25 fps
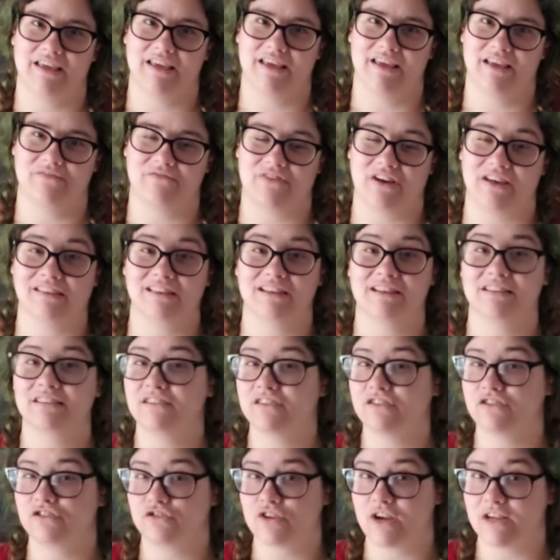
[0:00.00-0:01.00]
If I
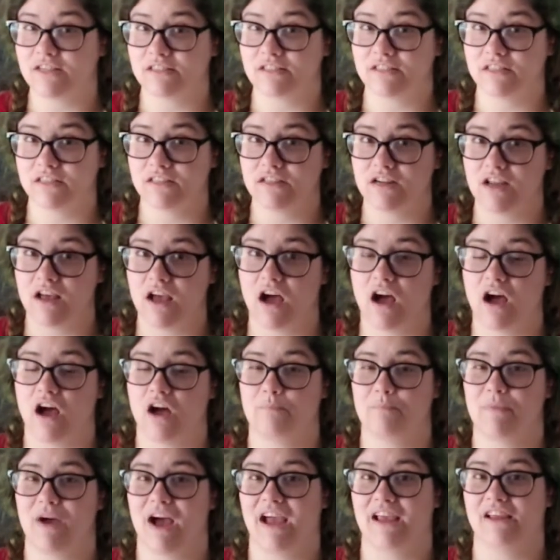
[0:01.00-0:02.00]
listen to Dresden,
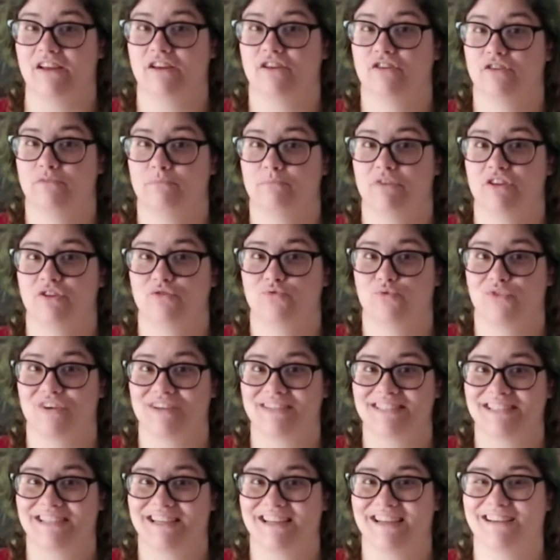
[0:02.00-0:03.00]
I could be
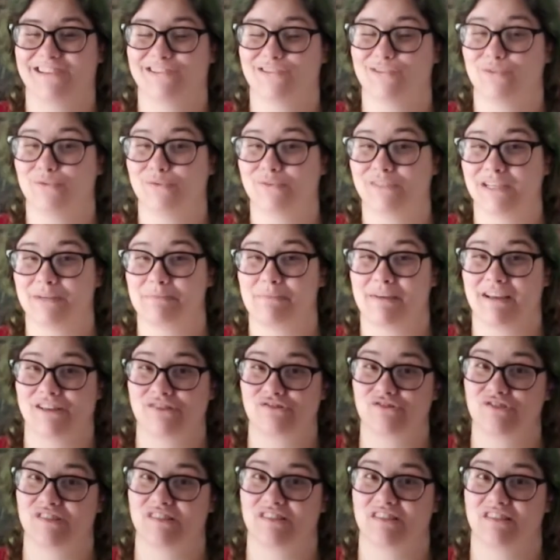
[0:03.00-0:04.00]
risking losing my
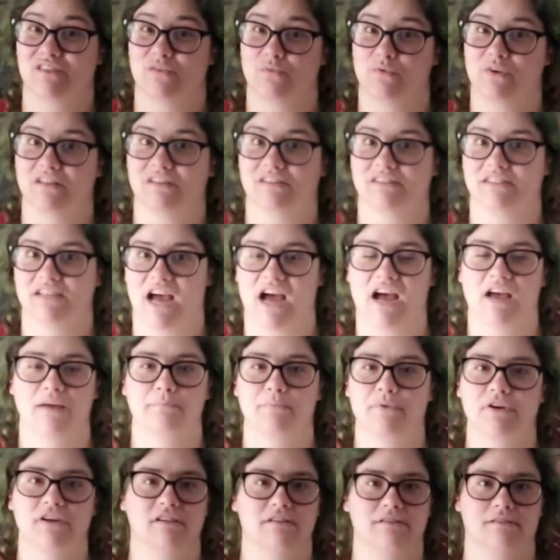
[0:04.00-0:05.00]
interest in The Wheel of
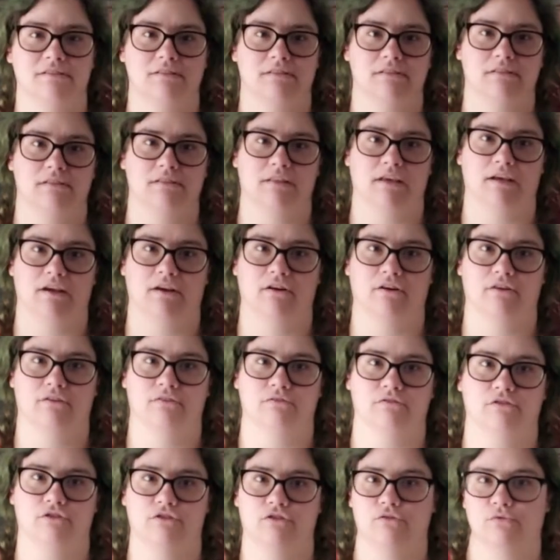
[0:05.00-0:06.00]
Time because
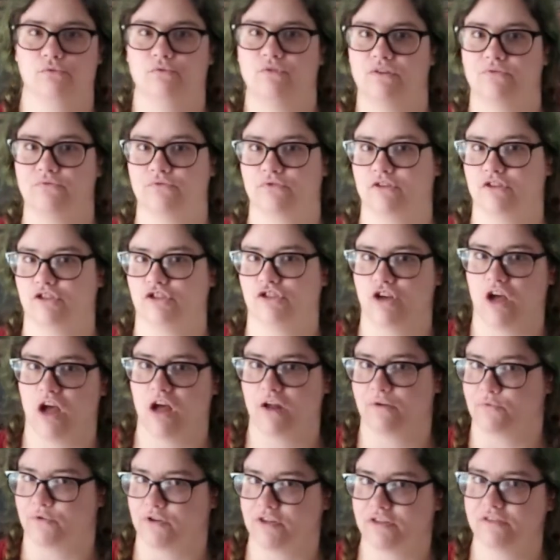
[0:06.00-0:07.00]
they're 2 different
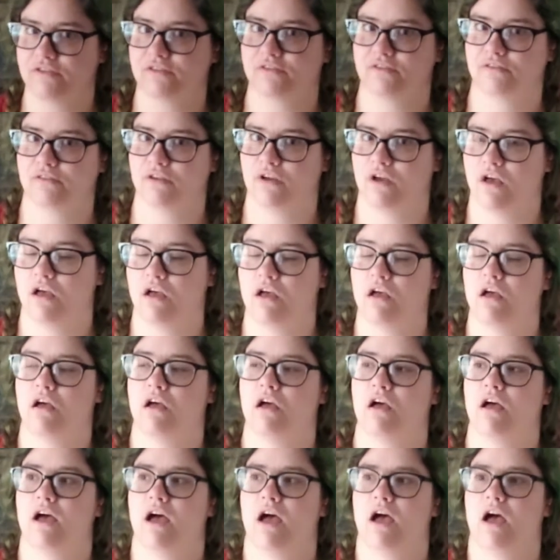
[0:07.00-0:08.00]
genres.
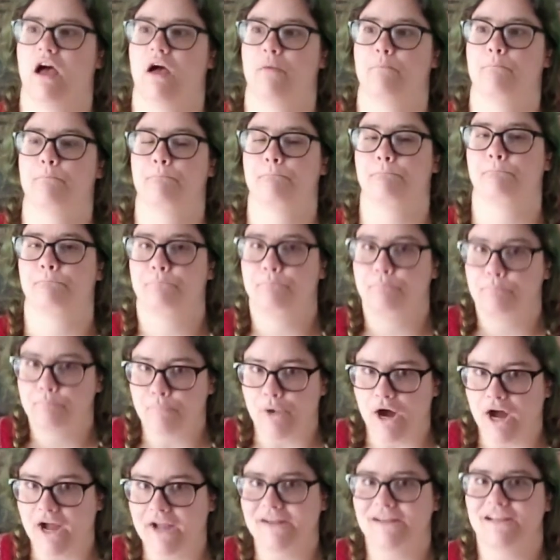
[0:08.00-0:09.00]

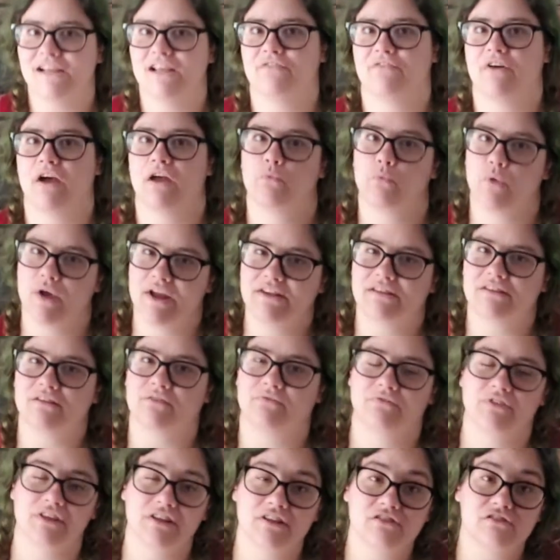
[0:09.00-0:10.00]
But if I wait to
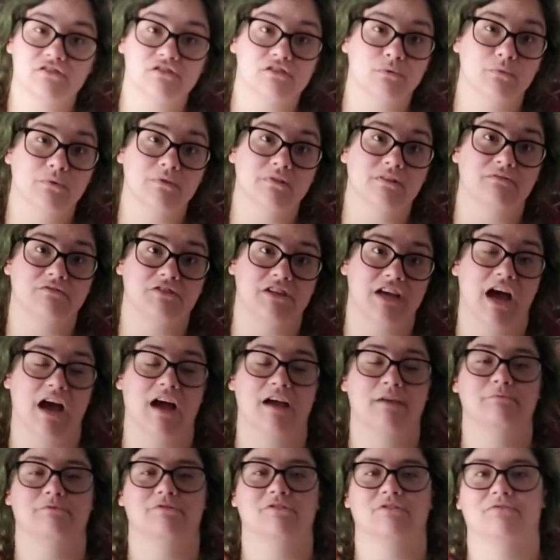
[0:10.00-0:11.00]
finish The Wheel of
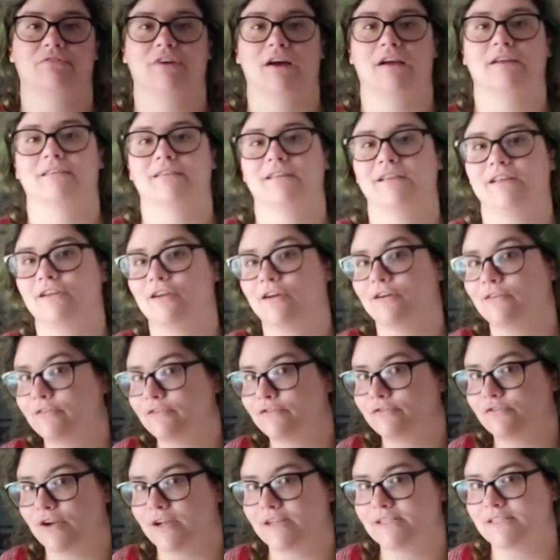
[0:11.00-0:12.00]
Time to finally go
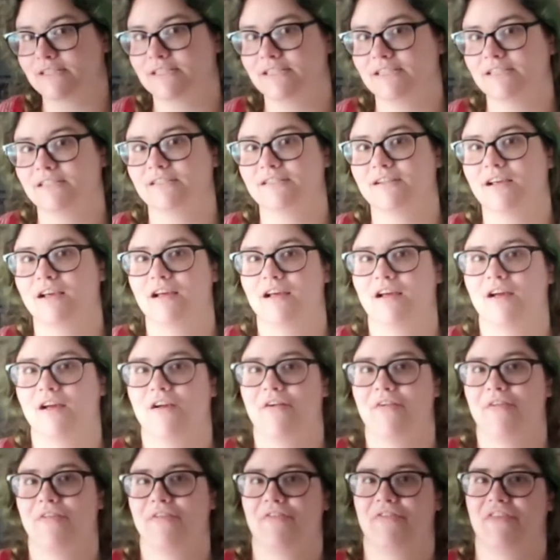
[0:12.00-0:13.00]
to Dresden,
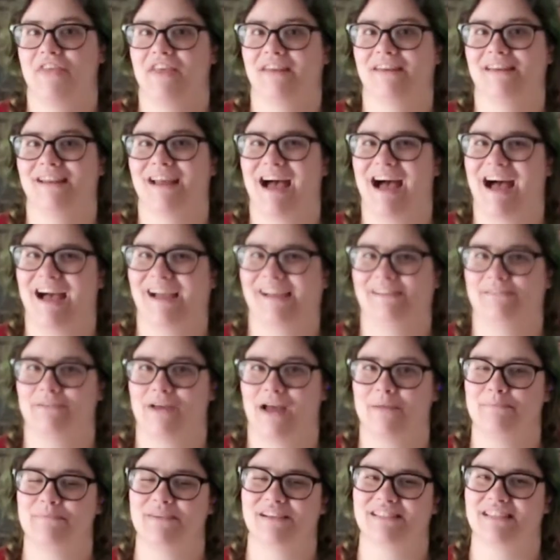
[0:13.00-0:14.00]
then
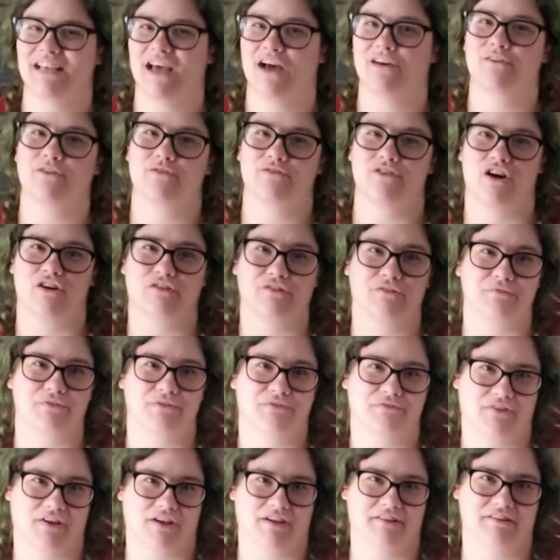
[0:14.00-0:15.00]
I miss out on all of the
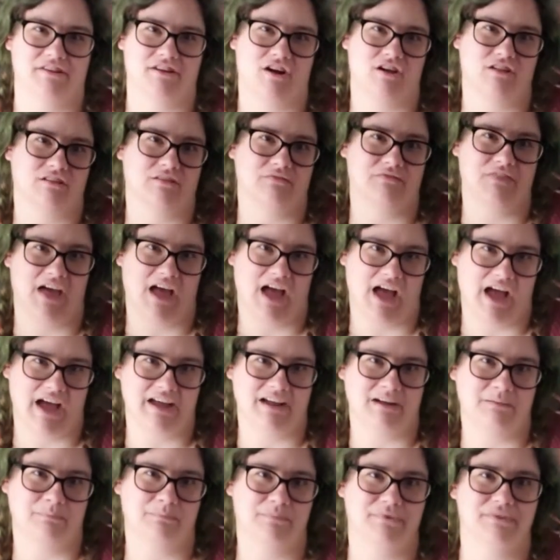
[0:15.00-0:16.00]
fun and all of the
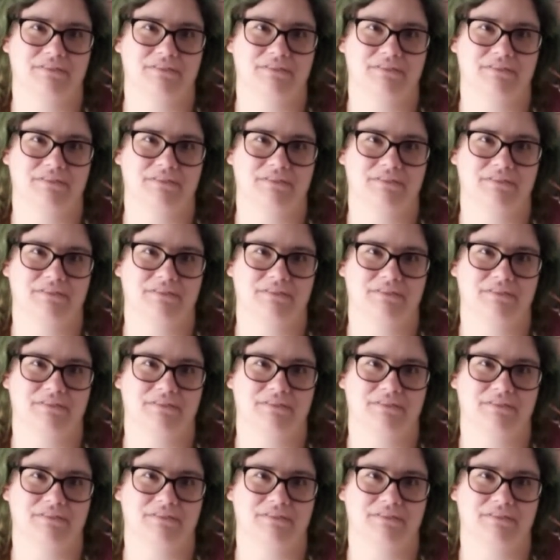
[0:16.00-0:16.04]
hype.